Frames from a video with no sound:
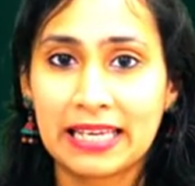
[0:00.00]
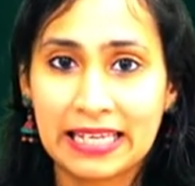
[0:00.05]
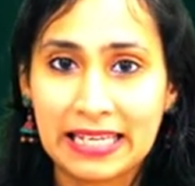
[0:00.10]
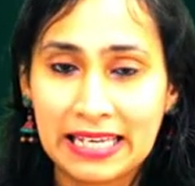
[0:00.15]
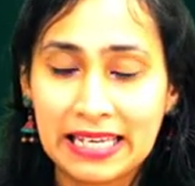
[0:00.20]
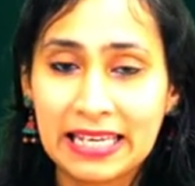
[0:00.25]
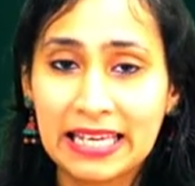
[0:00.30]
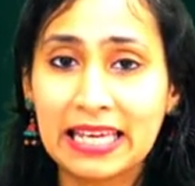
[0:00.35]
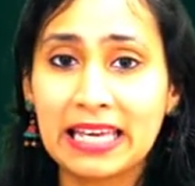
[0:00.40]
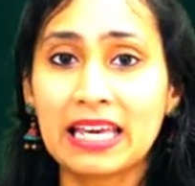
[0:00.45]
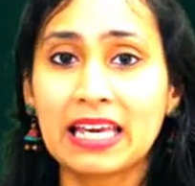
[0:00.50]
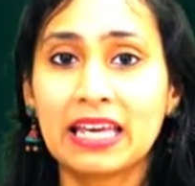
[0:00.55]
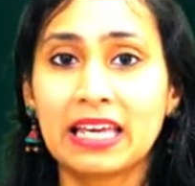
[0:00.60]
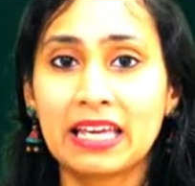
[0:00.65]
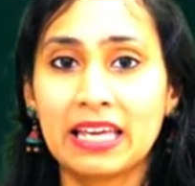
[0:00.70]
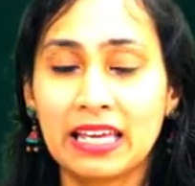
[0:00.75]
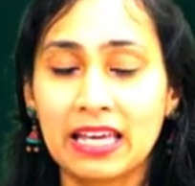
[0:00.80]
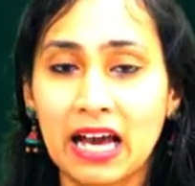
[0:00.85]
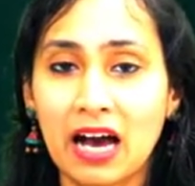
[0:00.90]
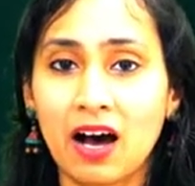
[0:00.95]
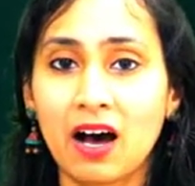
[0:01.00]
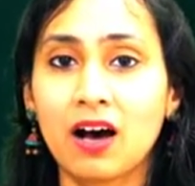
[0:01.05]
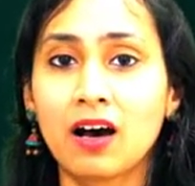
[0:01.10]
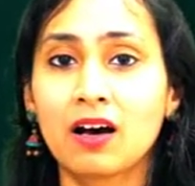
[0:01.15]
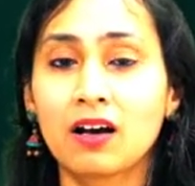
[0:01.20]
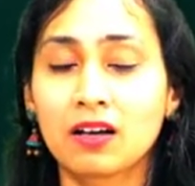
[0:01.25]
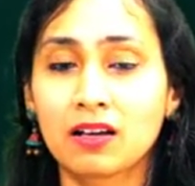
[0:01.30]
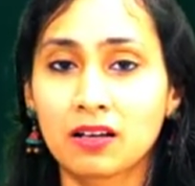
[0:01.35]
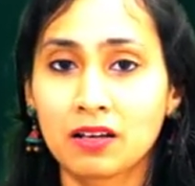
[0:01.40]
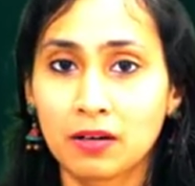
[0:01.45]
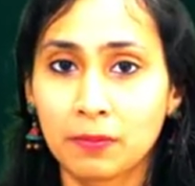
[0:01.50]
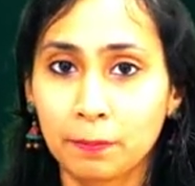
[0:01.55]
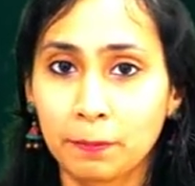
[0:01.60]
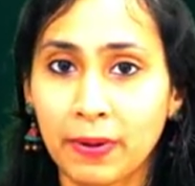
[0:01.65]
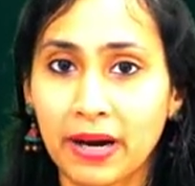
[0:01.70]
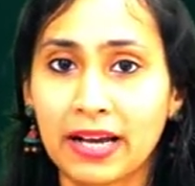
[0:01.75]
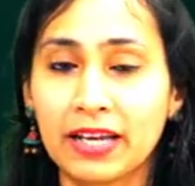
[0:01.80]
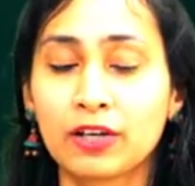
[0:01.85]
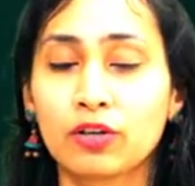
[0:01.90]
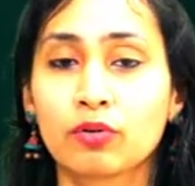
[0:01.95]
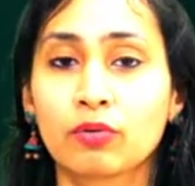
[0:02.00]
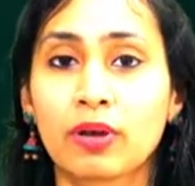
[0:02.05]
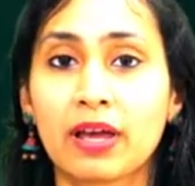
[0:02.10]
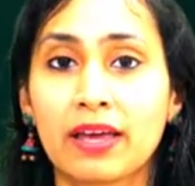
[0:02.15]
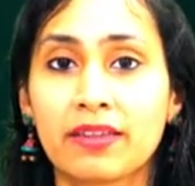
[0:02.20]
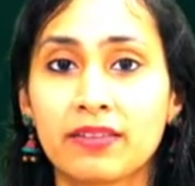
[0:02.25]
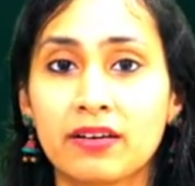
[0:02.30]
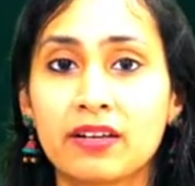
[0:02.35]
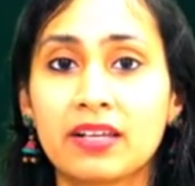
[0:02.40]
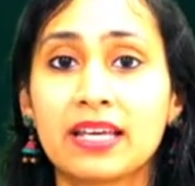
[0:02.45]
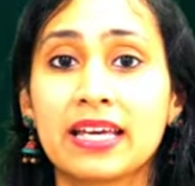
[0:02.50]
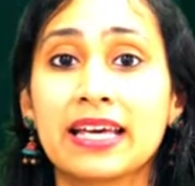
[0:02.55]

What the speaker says: He, ya combined together,